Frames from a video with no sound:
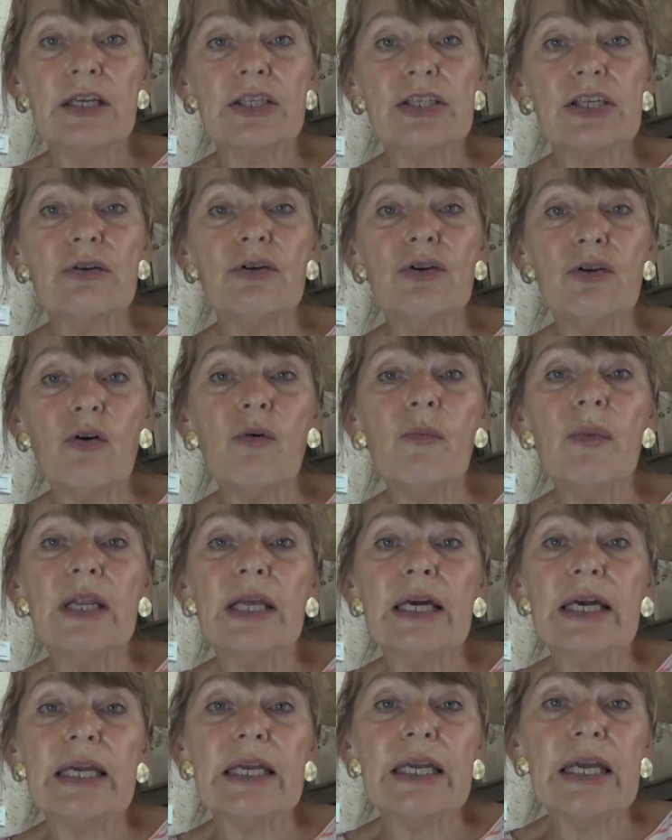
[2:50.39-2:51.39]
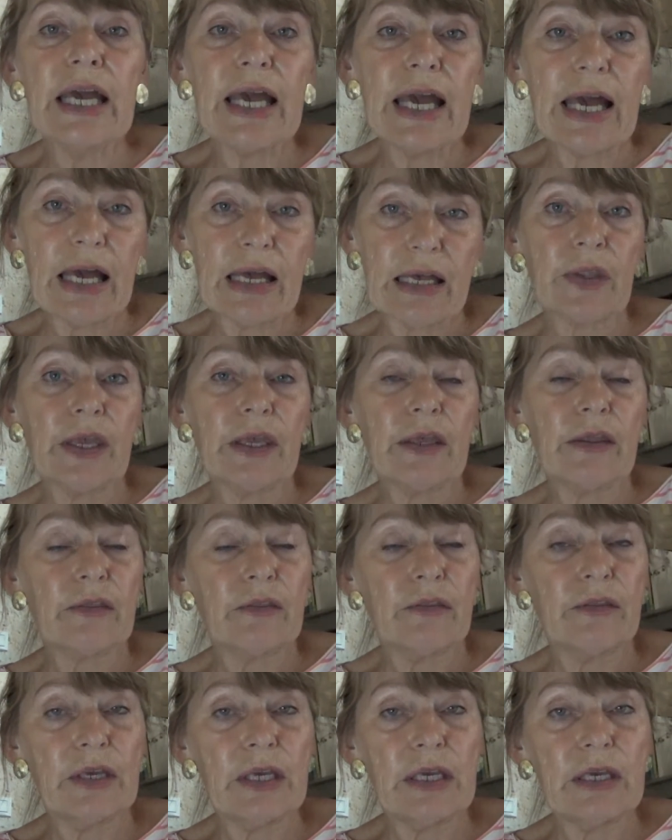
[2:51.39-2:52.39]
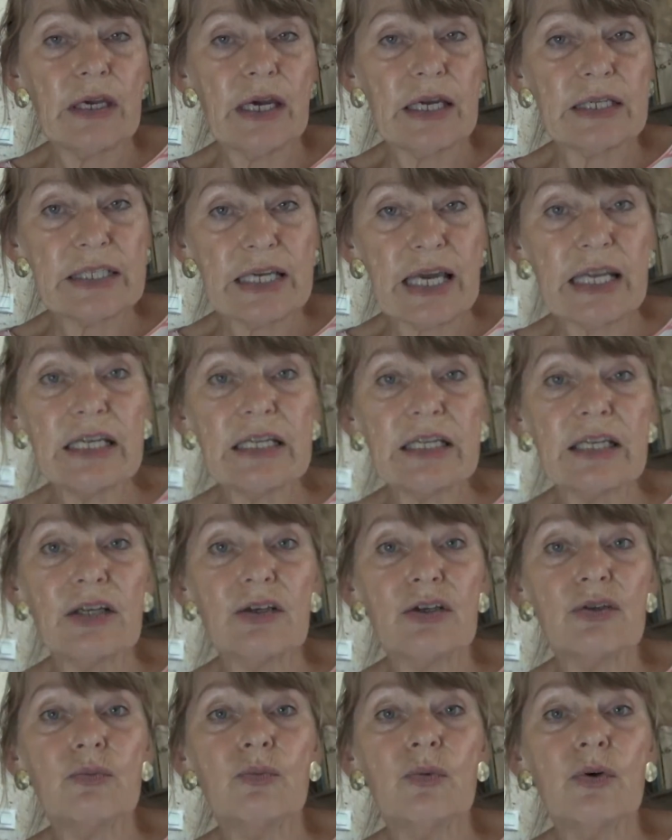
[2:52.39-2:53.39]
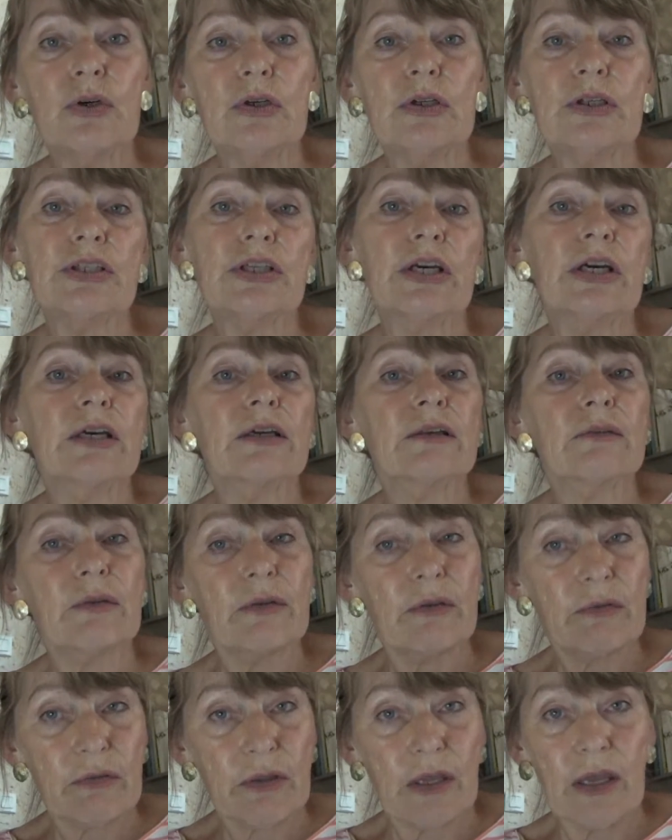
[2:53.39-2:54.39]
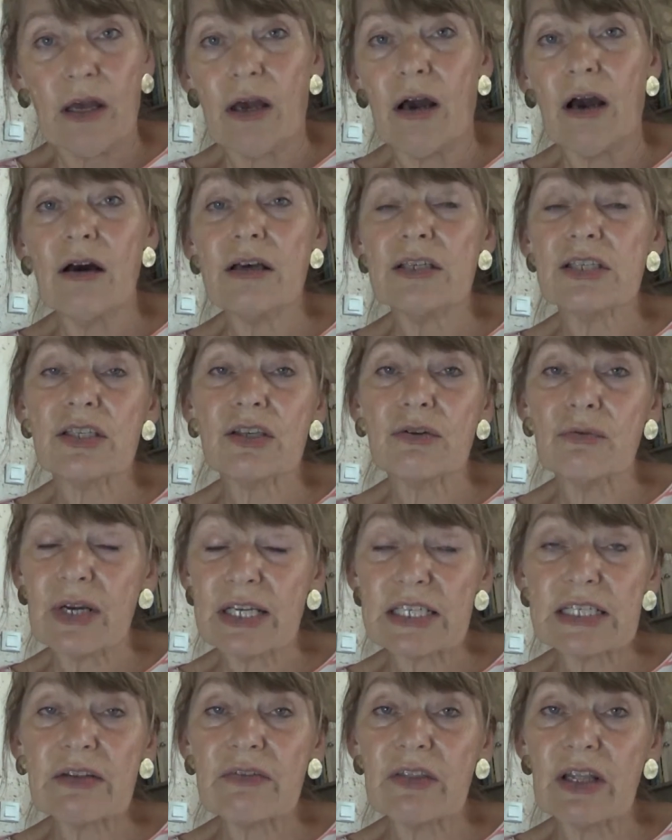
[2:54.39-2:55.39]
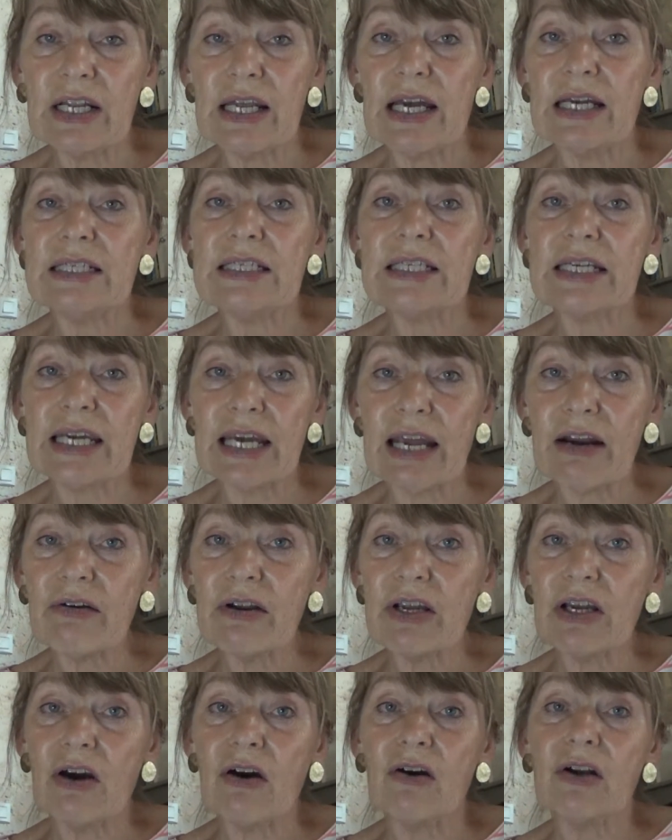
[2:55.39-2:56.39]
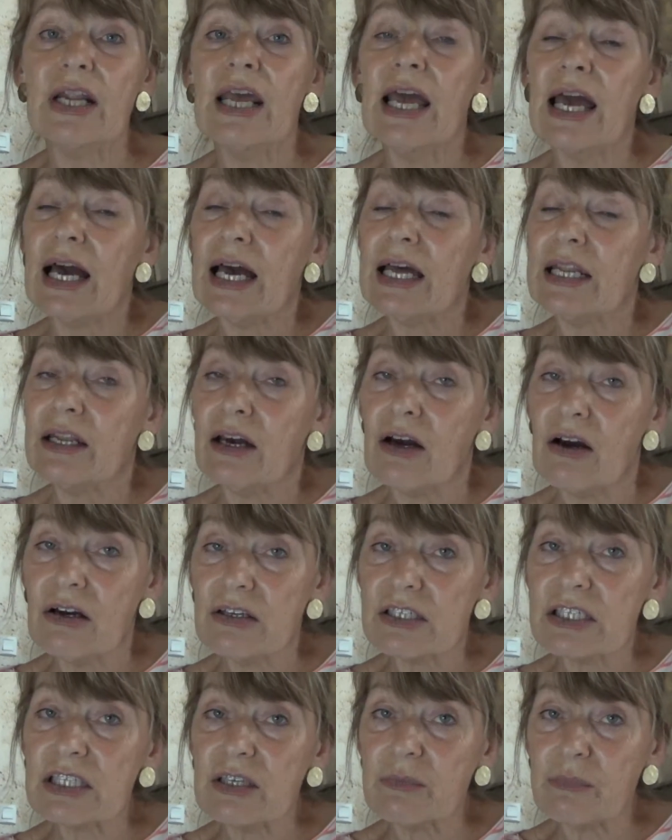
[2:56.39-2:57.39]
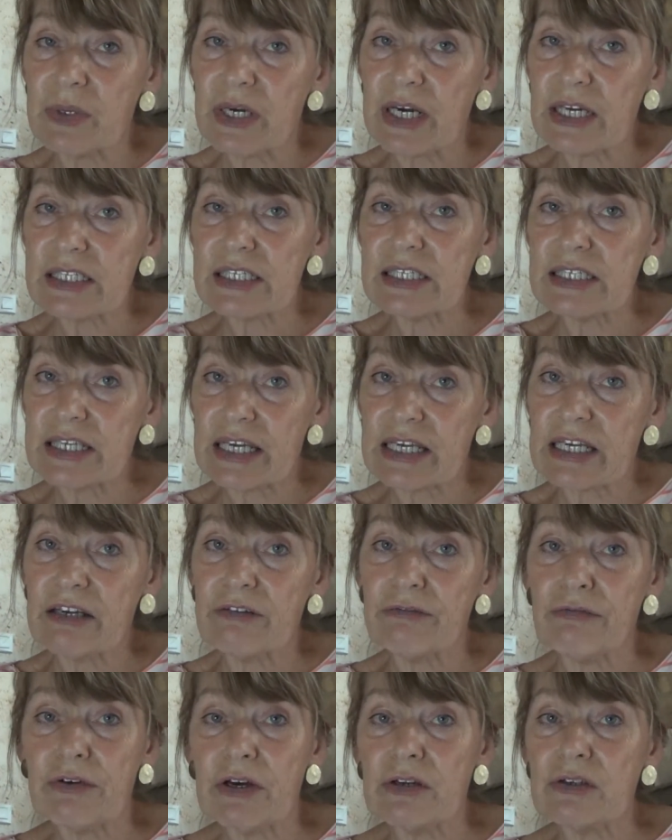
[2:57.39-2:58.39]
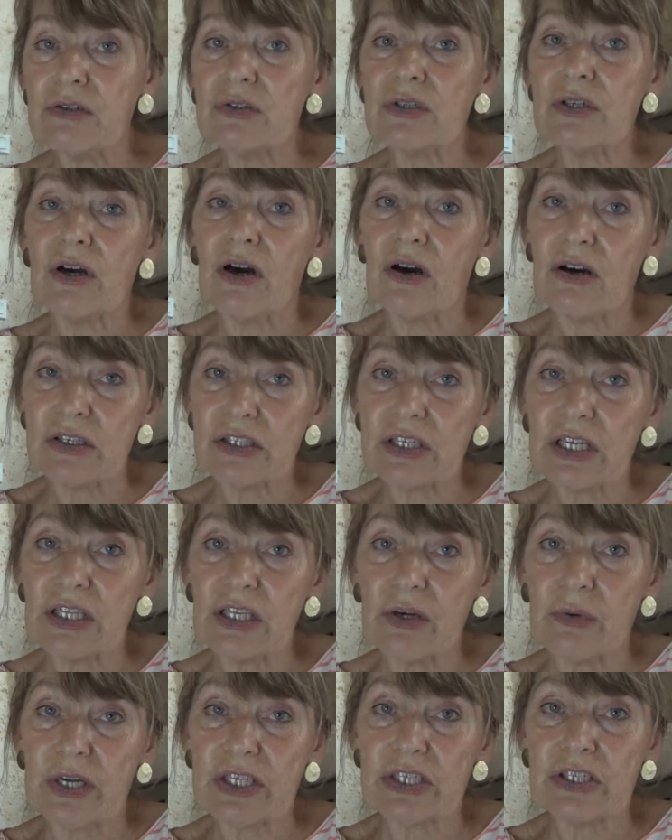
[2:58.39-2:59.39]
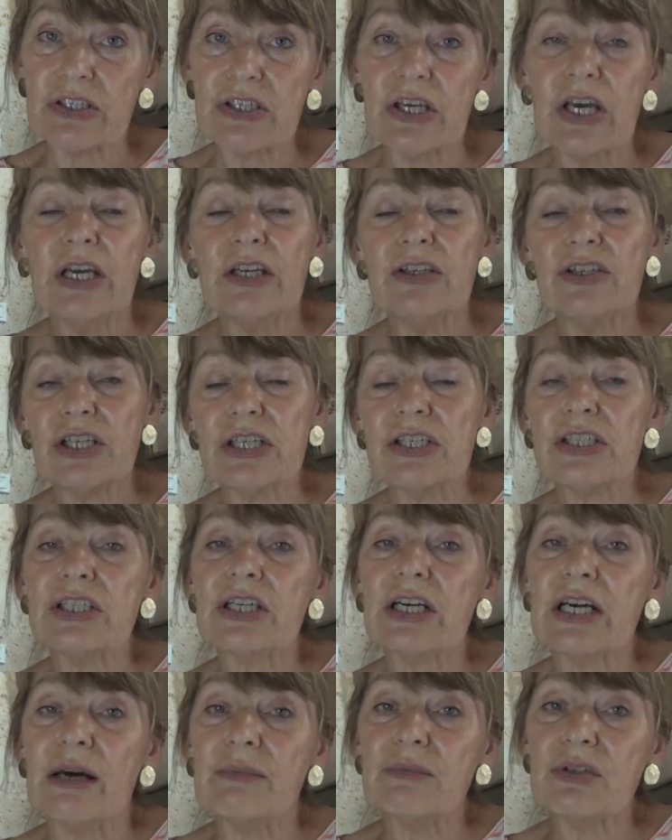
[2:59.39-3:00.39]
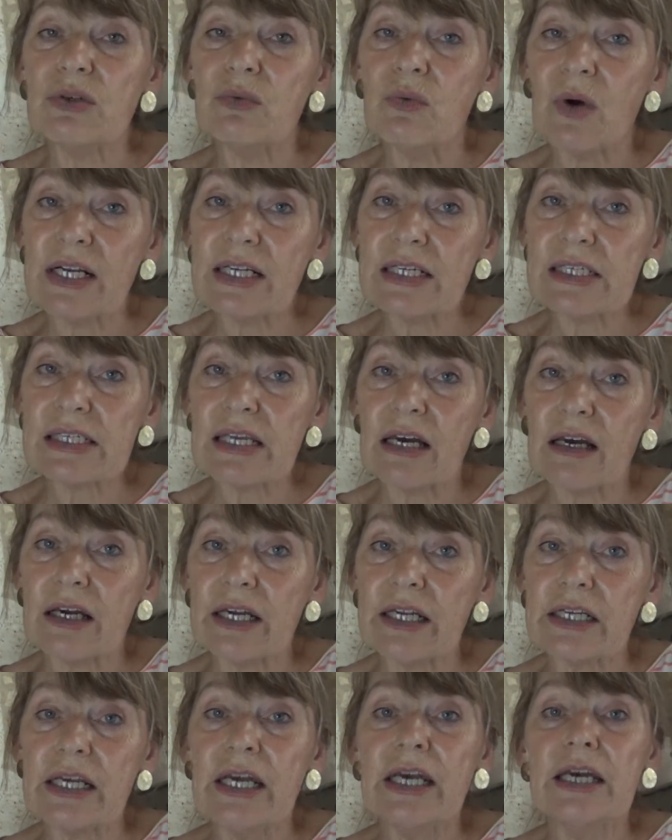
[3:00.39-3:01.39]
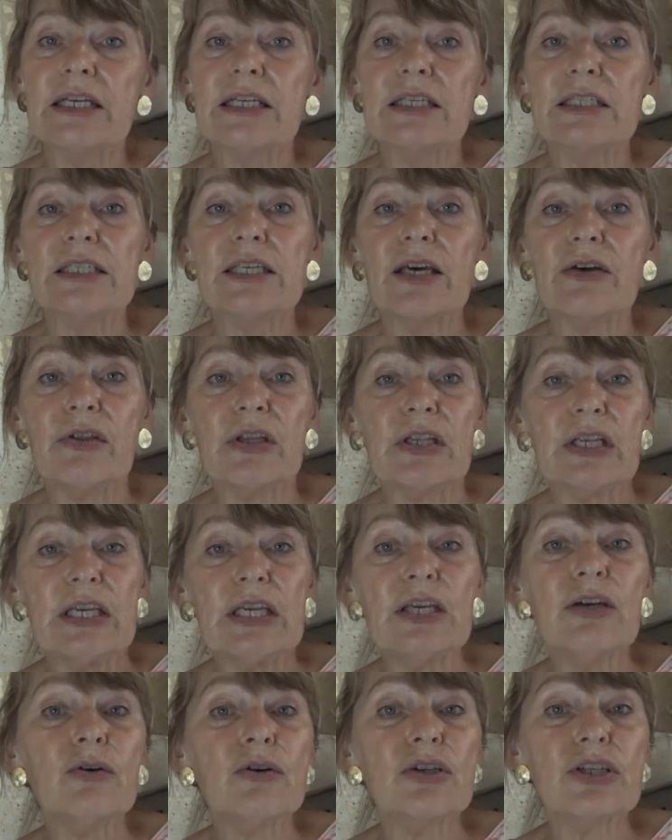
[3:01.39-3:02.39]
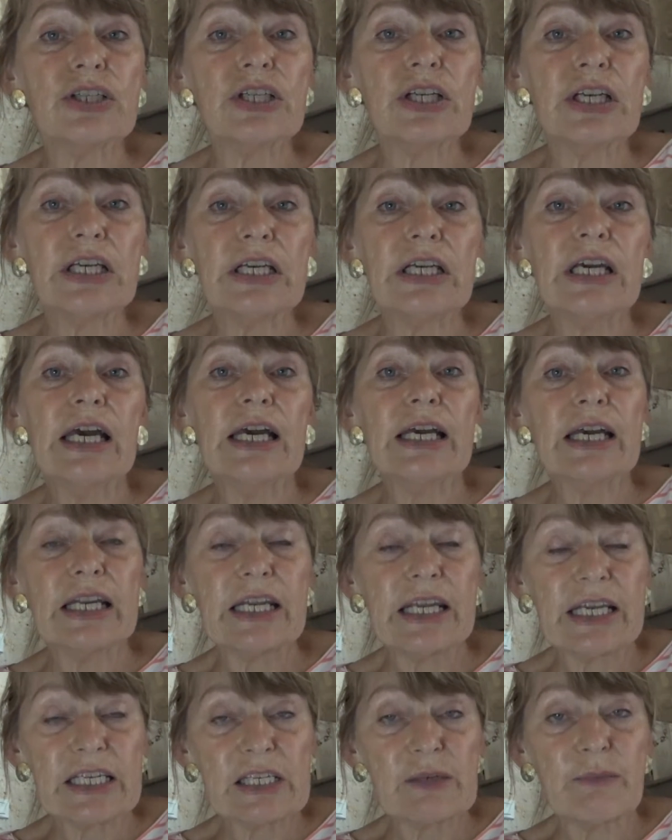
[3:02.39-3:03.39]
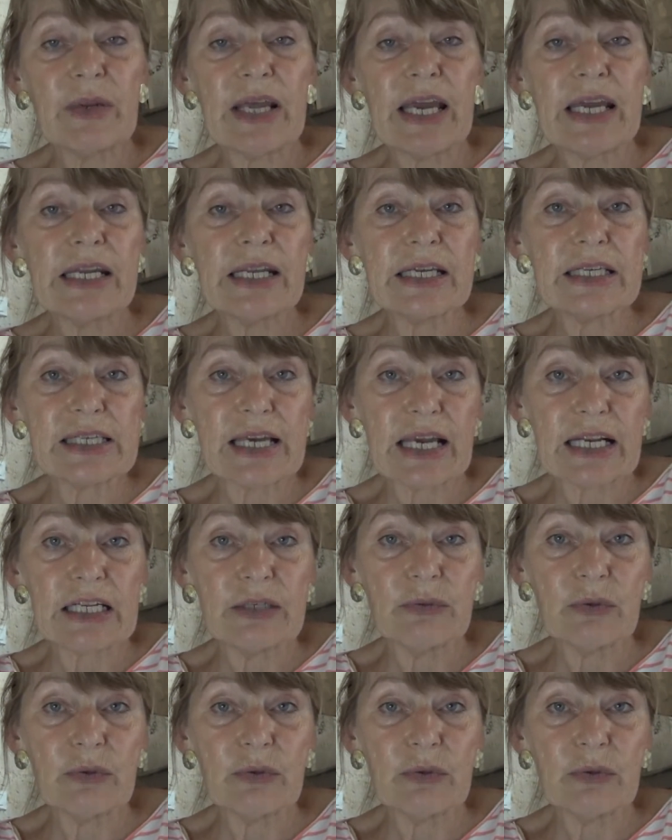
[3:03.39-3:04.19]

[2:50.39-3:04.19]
So normally the attendant would ask the rest of the line to carry on and ask the person taking photos or asking the questions just to come to one side so that he or she can explain exactly